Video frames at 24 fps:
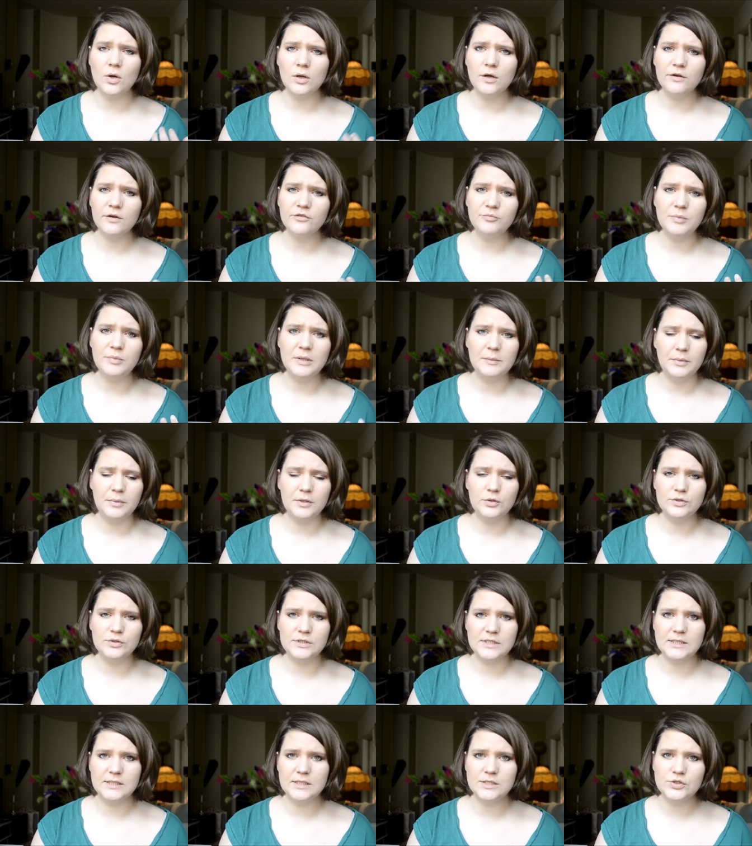a lot of people who
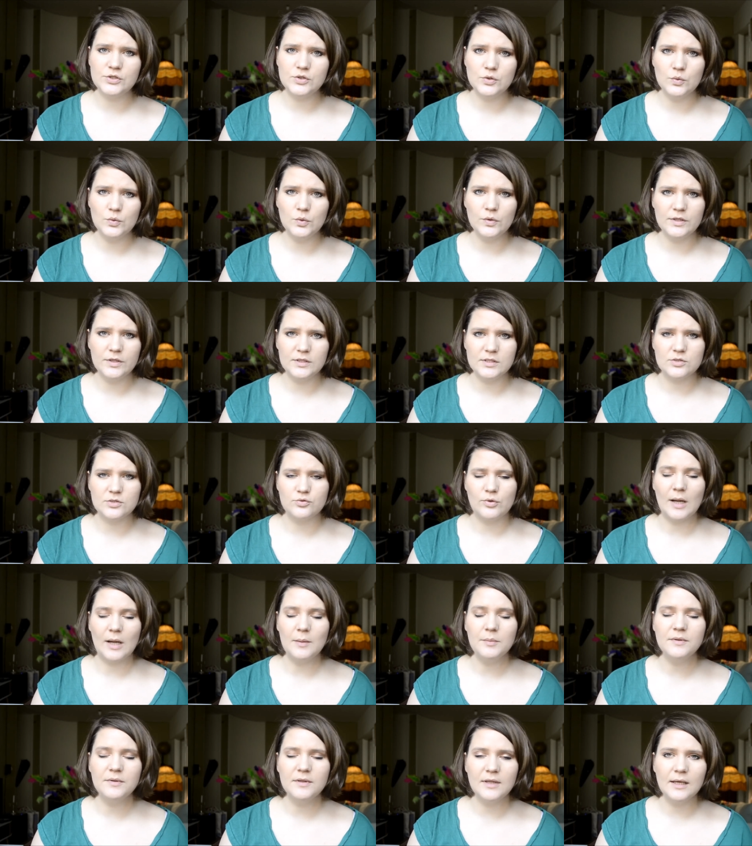didn't do the
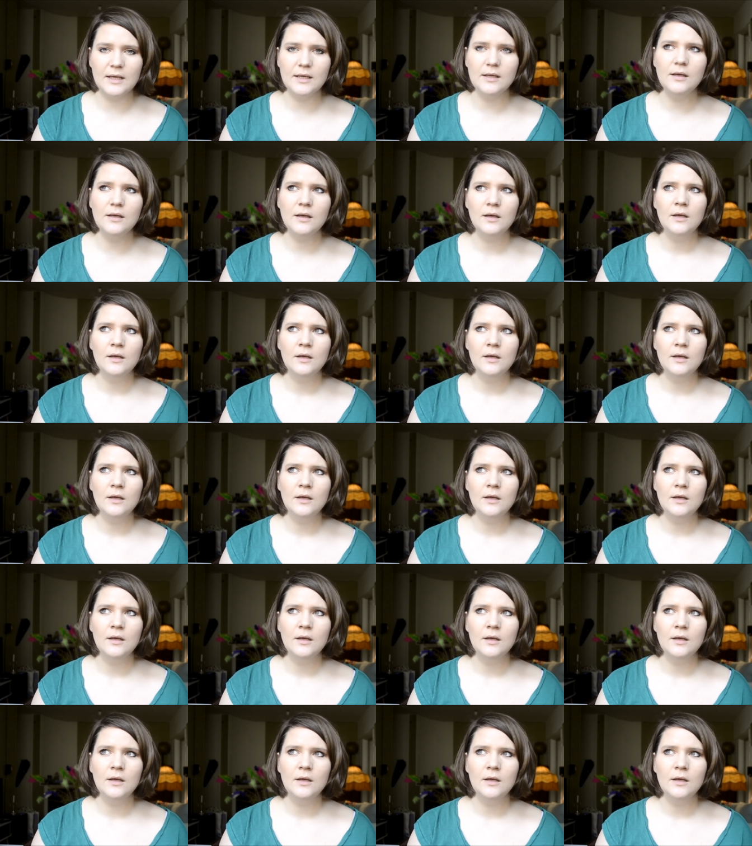stripe thing.